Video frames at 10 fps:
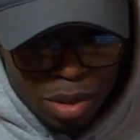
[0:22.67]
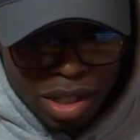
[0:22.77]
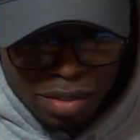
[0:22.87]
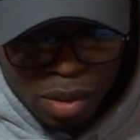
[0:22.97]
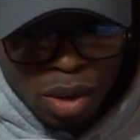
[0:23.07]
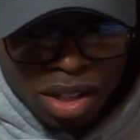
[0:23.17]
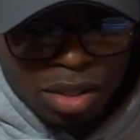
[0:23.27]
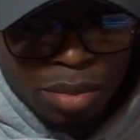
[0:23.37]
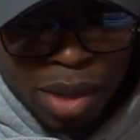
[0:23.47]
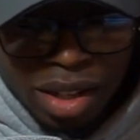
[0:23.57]
so I definitely wanted
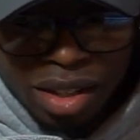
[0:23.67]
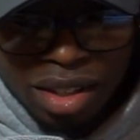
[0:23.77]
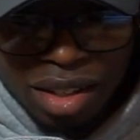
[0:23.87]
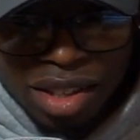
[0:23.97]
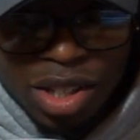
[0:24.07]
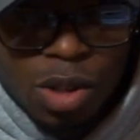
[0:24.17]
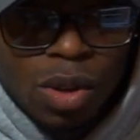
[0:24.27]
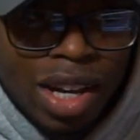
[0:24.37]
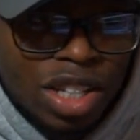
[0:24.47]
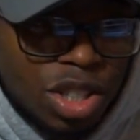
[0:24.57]
to make this
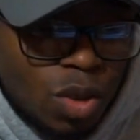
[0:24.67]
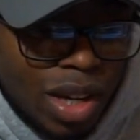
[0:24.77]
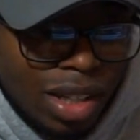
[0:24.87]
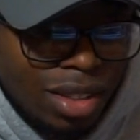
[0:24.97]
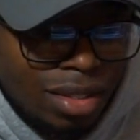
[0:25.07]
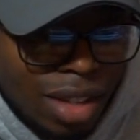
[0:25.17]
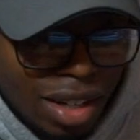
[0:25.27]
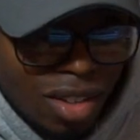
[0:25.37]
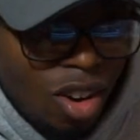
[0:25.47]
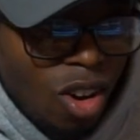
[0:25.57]
Q&A just so I could
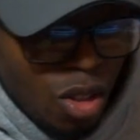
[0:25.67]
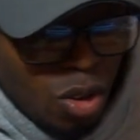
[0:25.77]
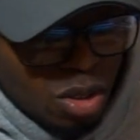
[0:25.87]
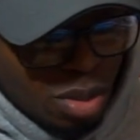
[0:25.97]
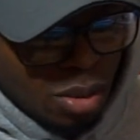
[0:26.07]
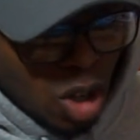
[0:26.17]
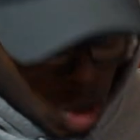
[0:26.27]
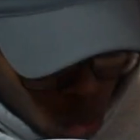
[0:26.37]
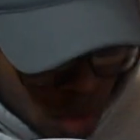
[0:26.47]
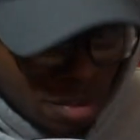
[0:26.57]
get all those, put them all
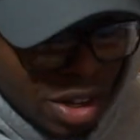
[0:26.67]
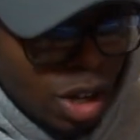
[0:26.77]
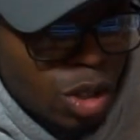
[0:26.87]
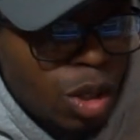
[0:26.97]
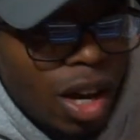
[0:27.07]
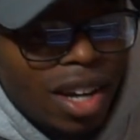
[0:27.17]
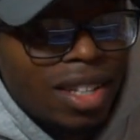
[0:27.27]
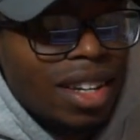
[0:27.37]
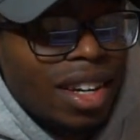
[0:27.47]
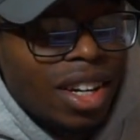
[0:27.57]
into one video so you guys